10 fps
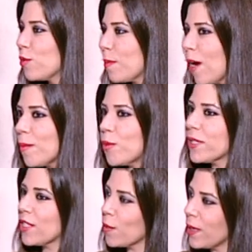whose mom, who
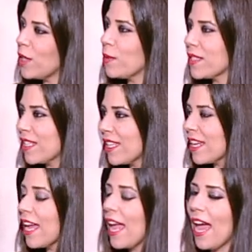was yes. the queen, who was the
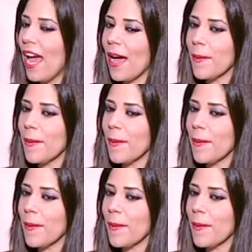king. Yes.